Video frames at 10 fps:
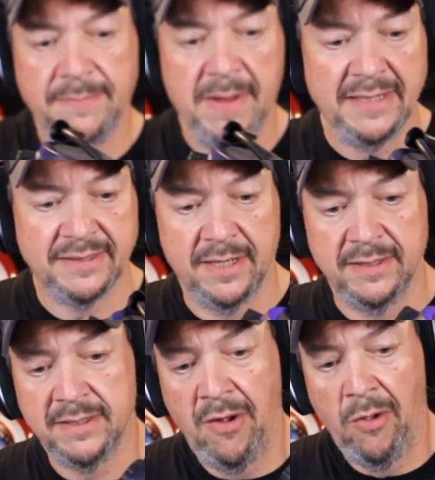Mass
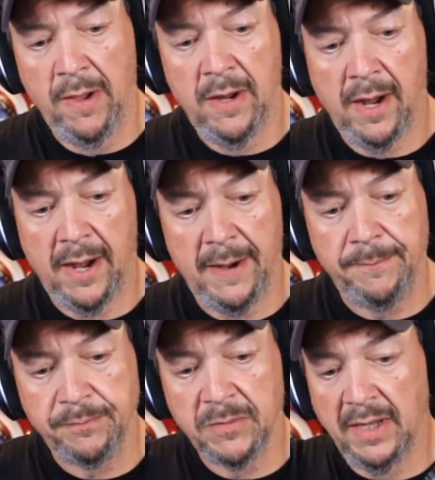does.
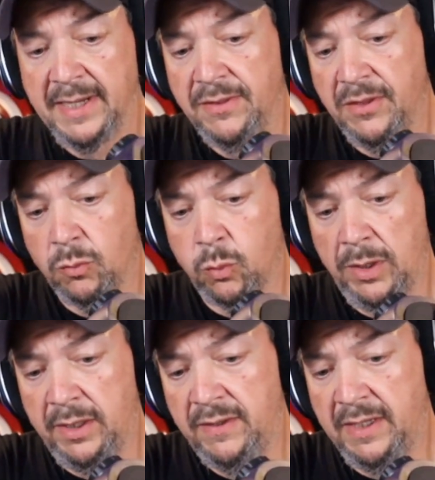Um, again, the
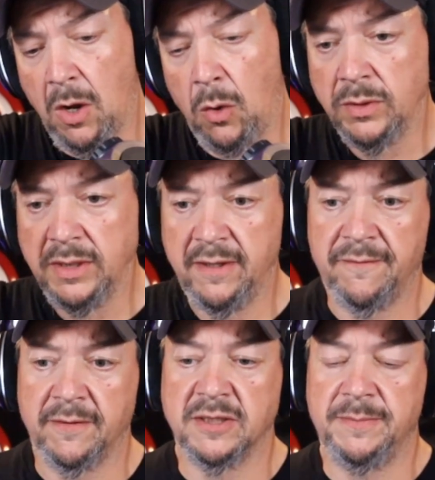really the only
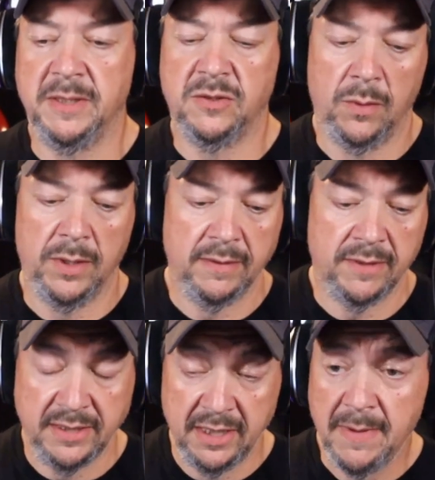difference between the
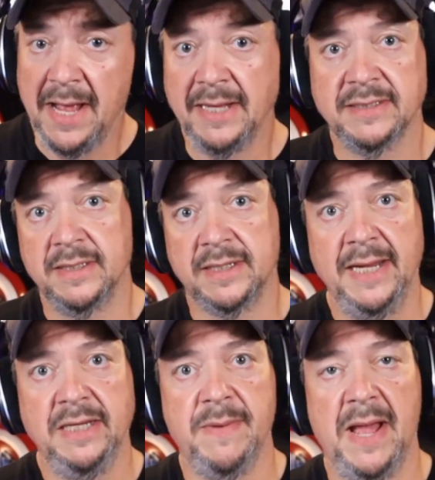D Mass and the
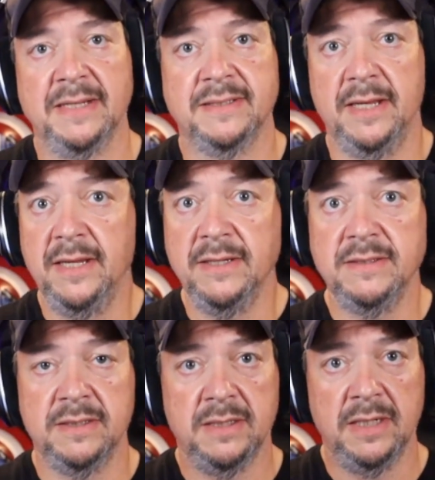KD Mass
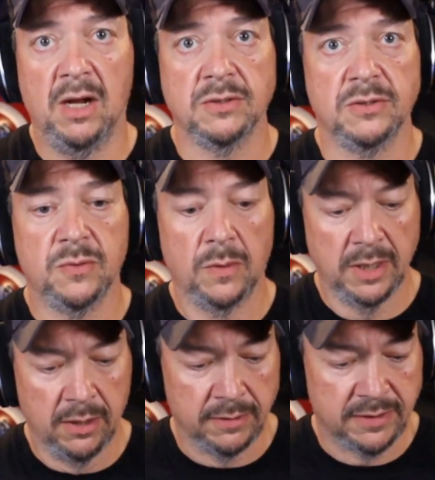is the 120
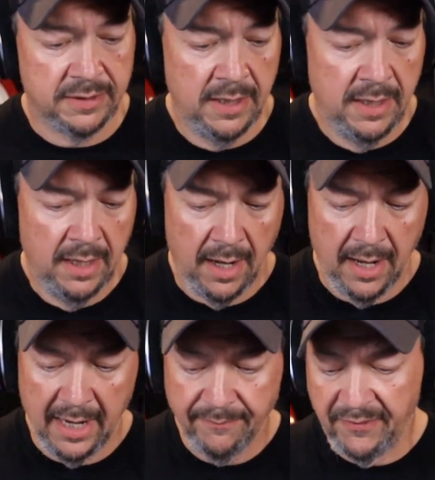hertz. Uh,
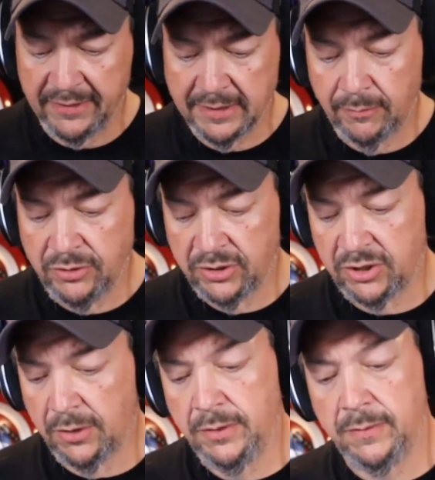I figured I would just
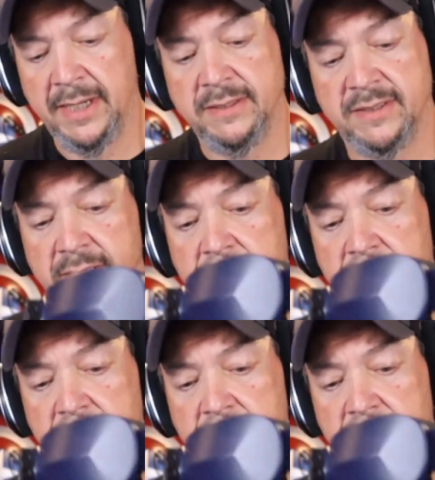show you again so you